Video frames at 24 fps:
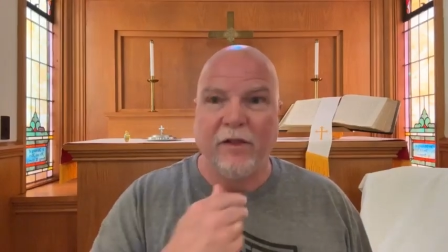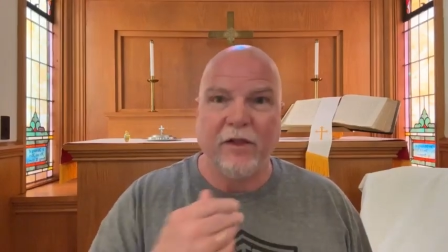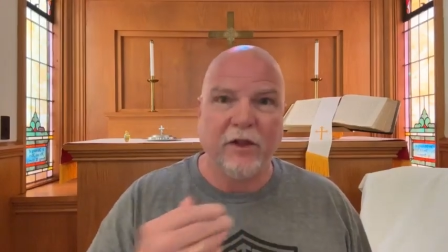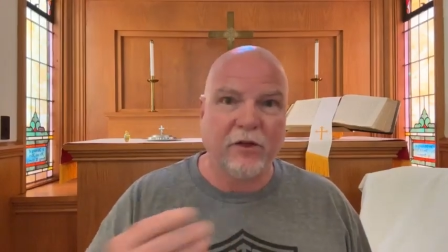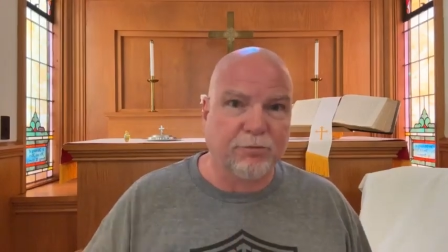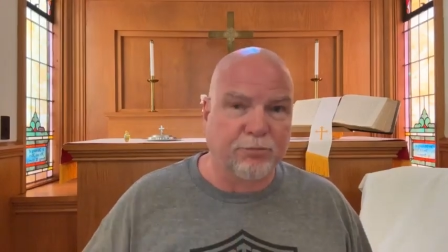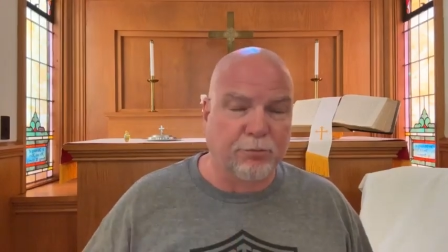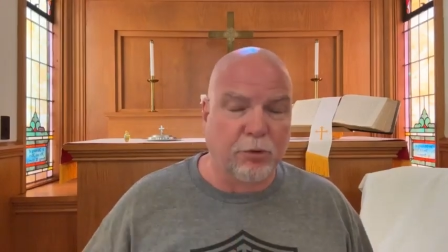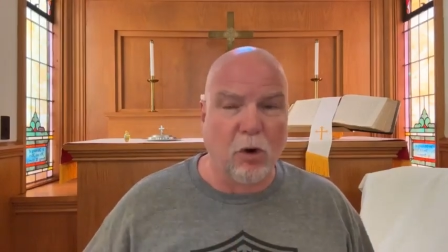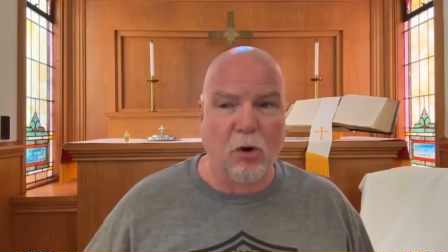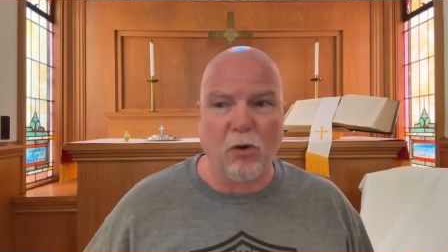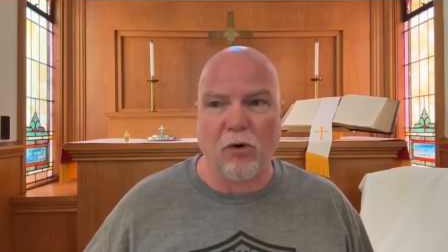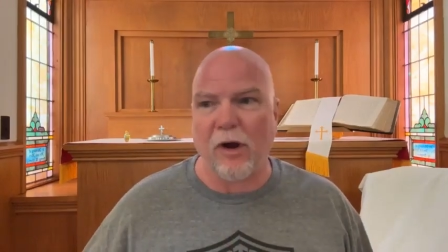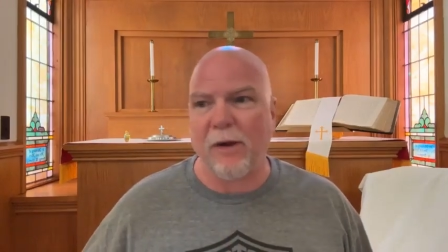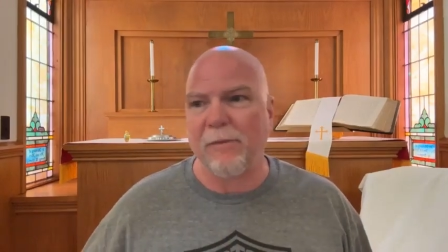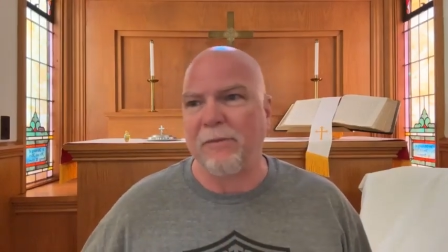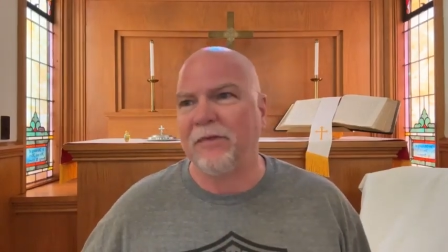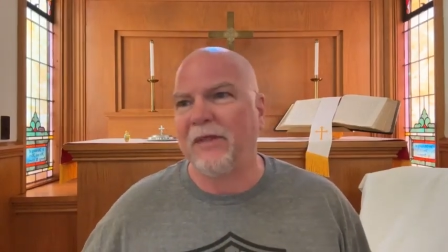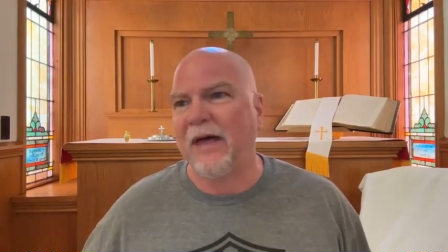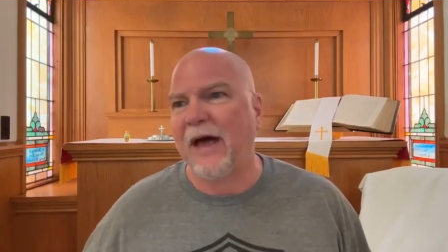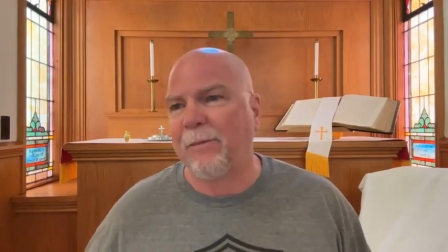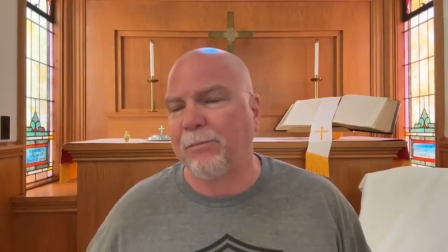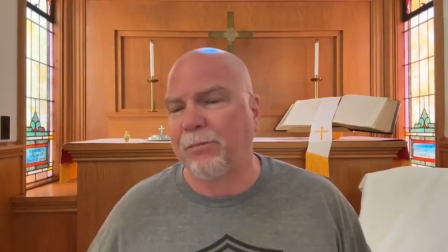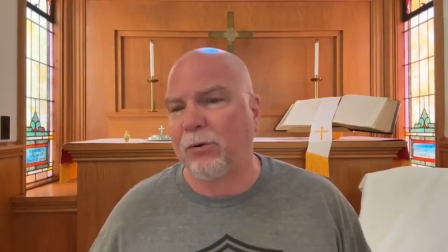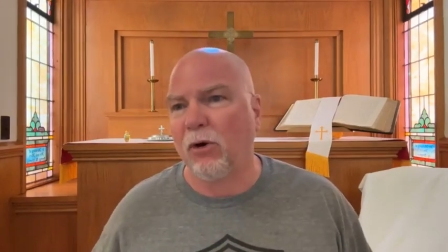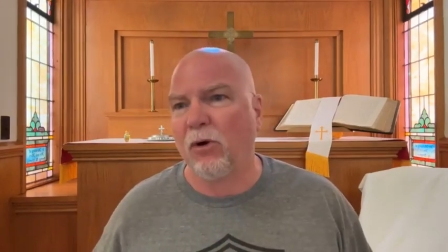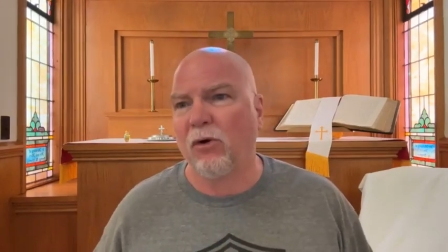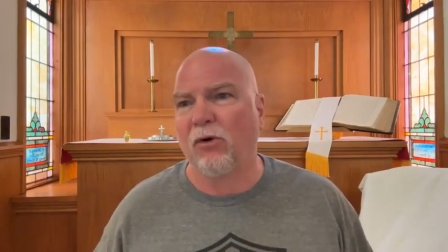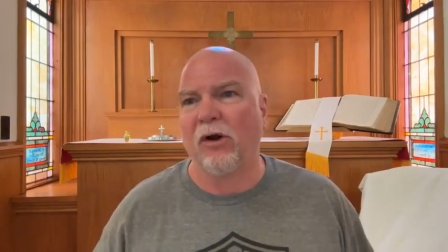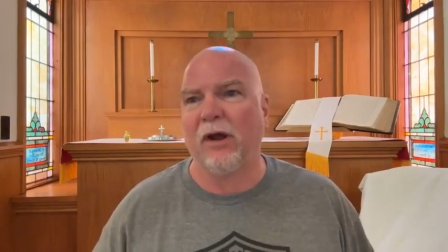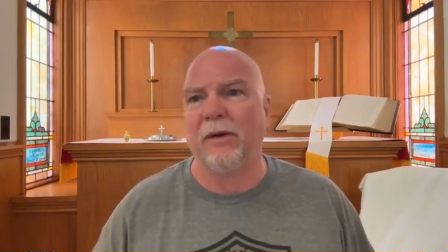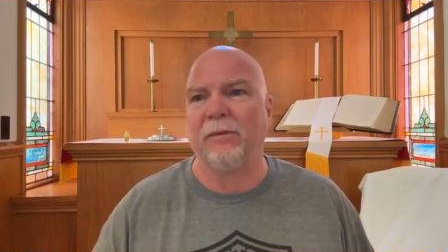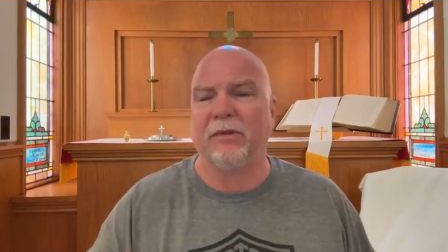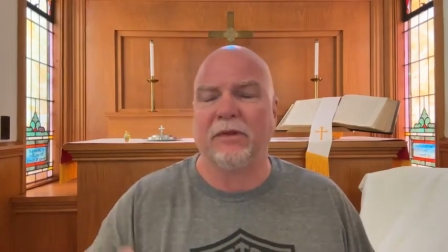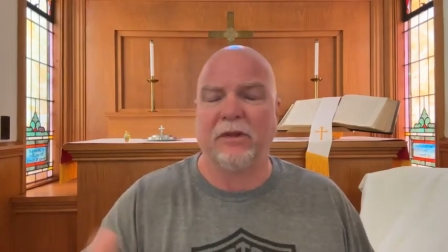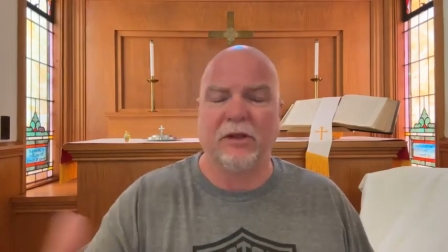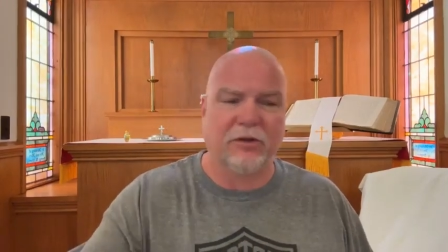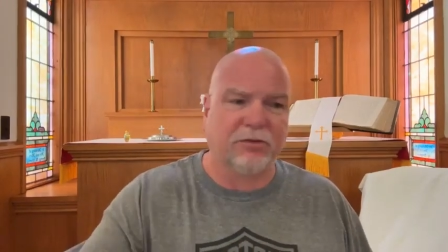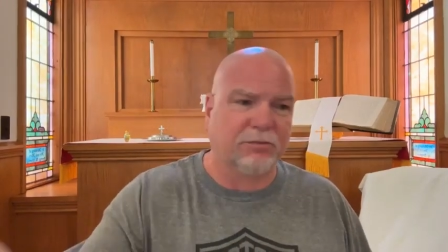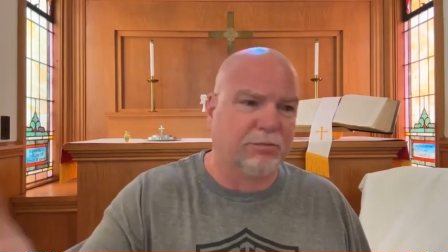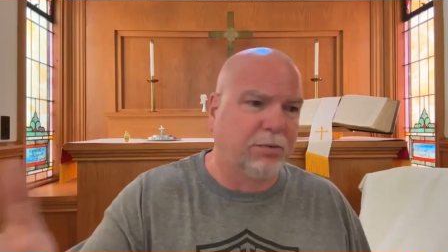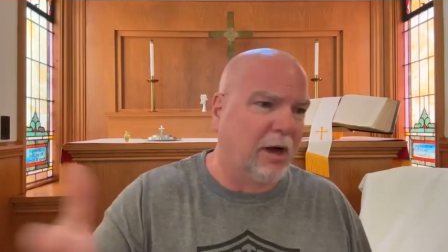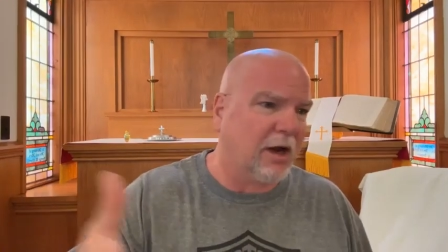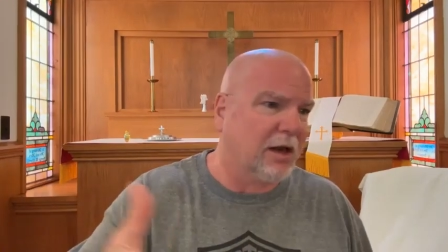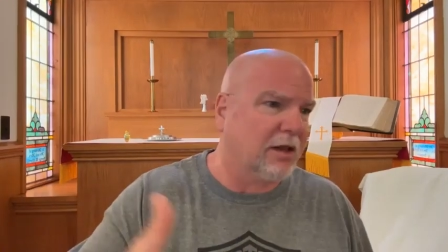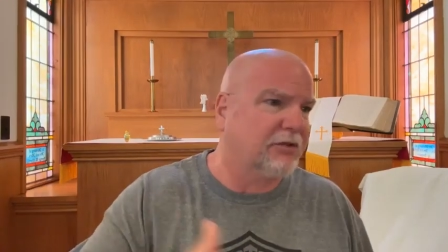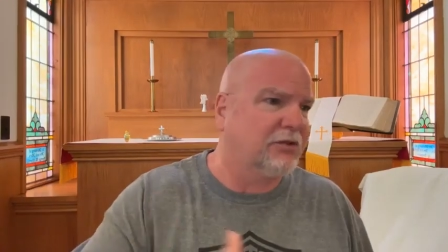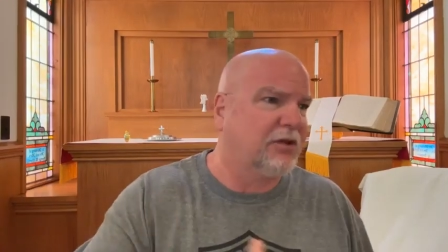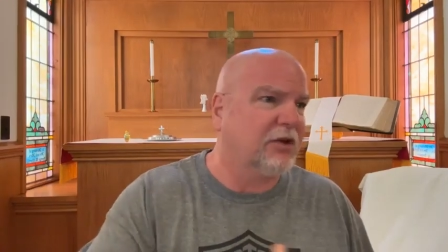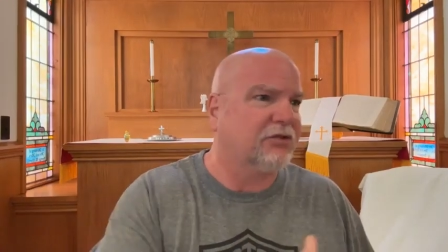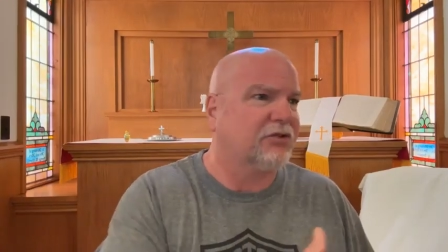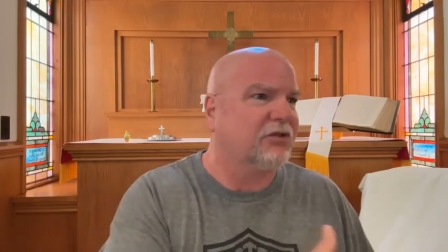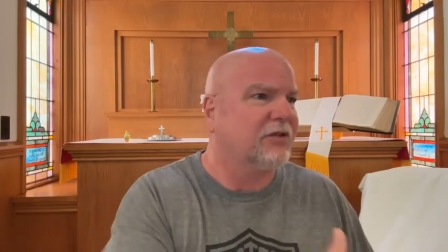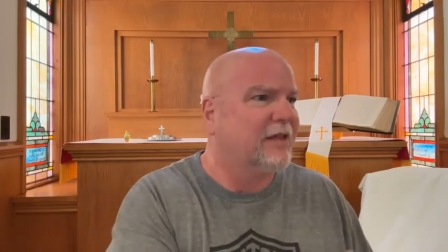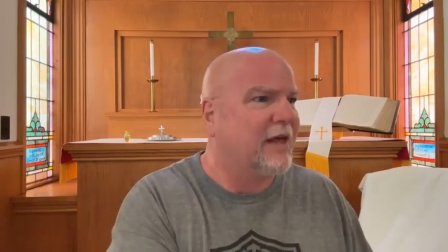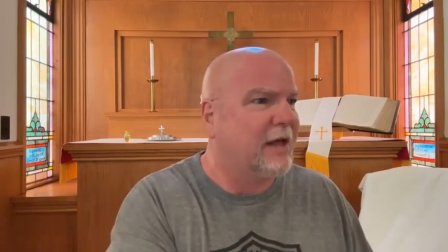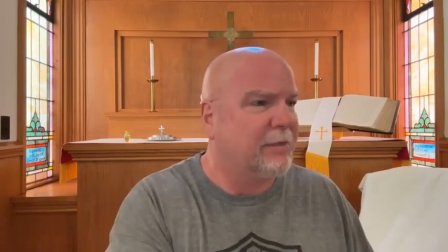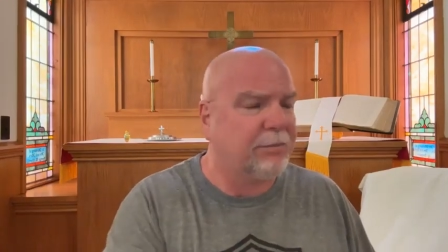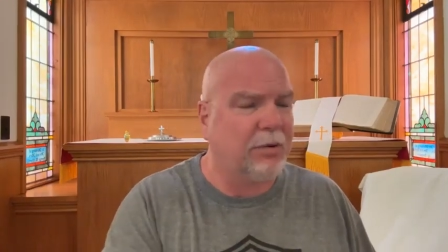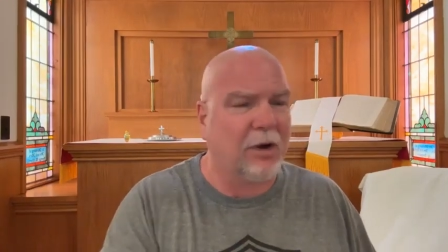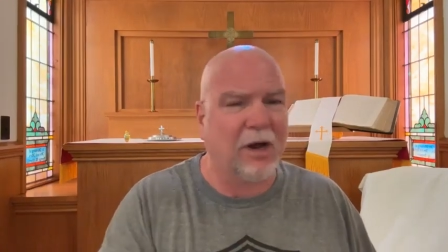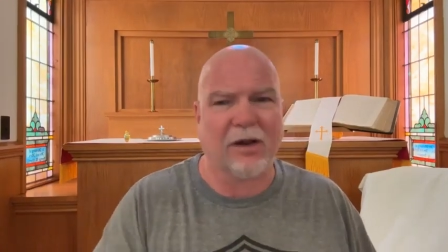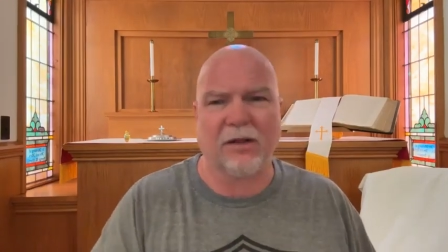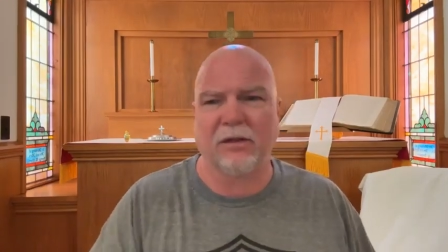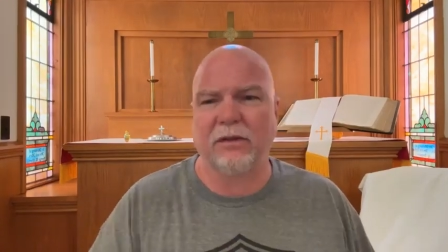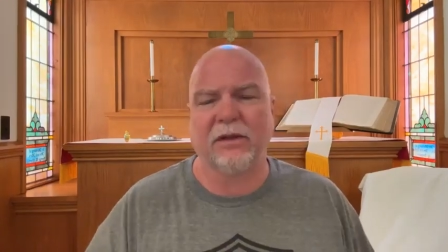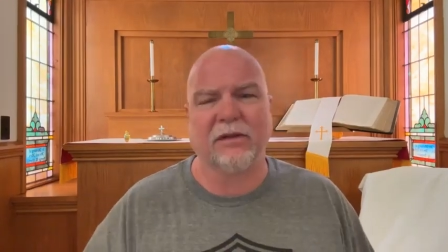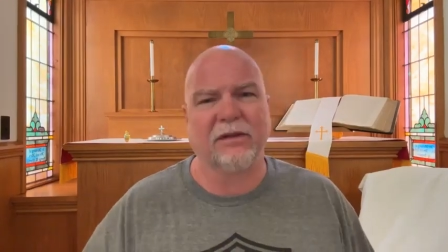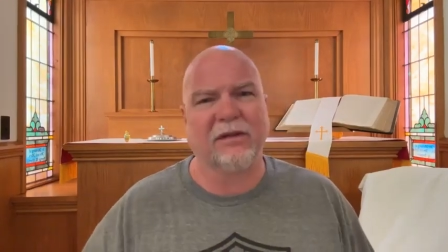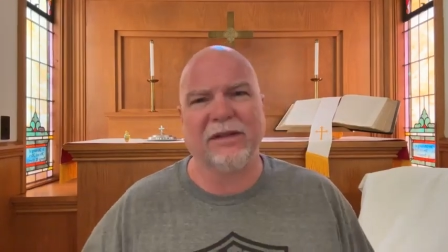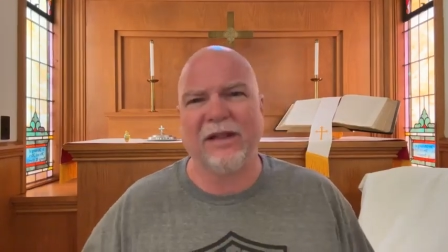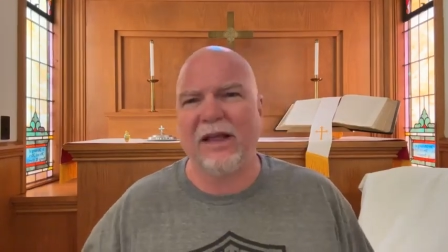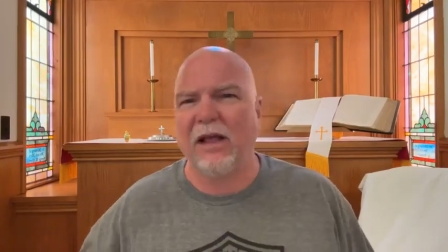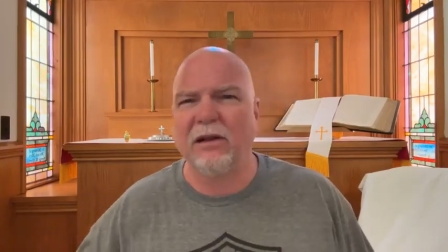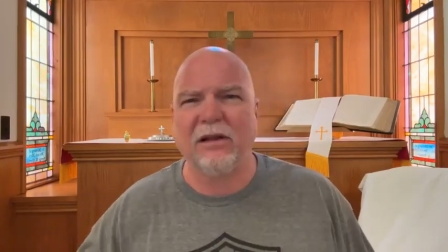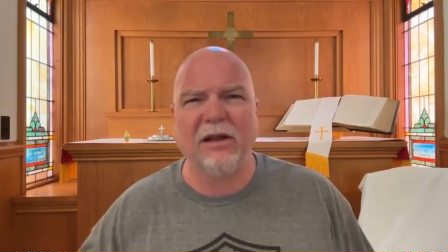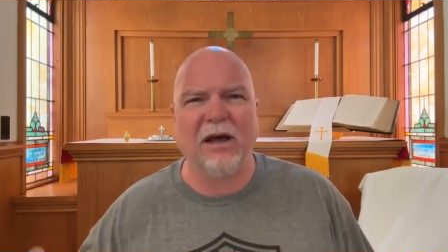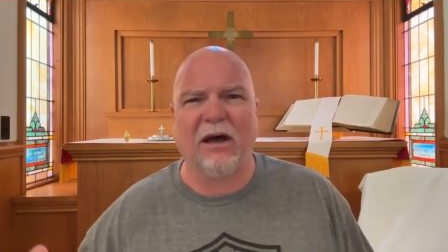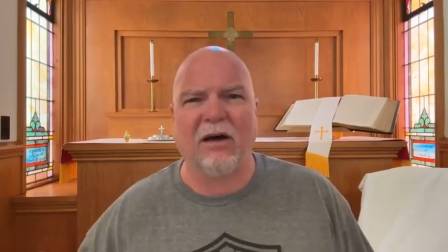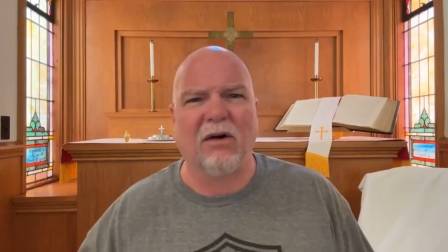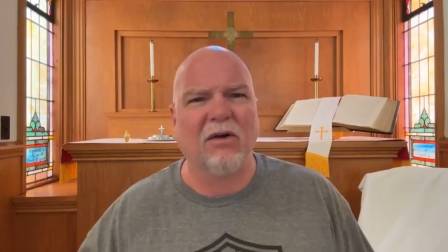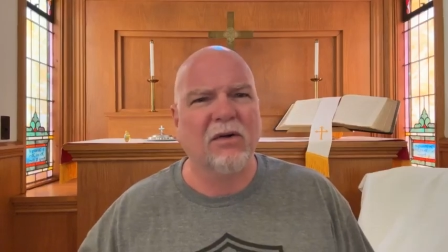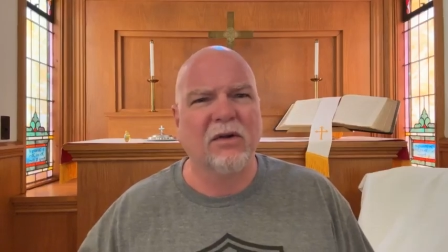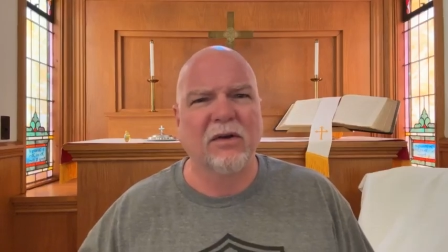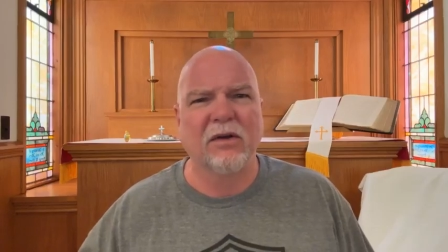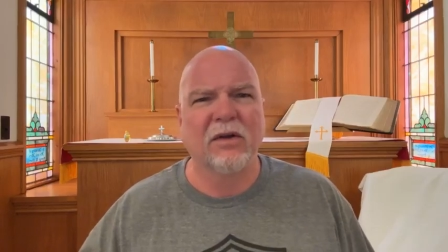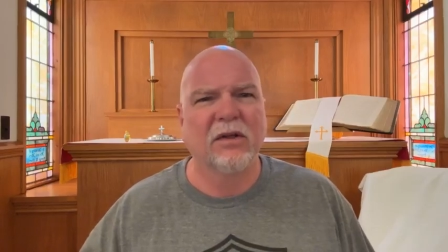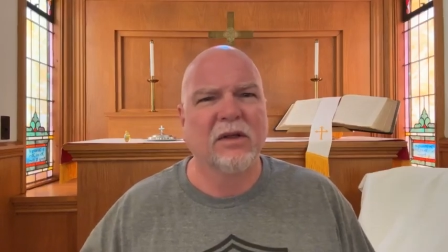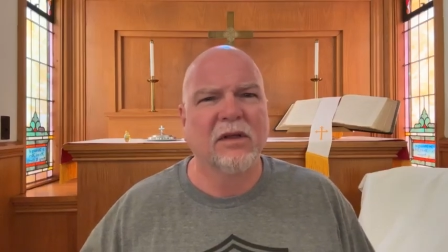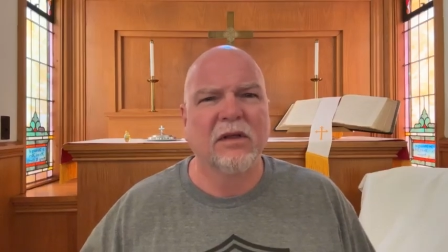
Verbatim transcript: this program and that program and this politician, that politician. No.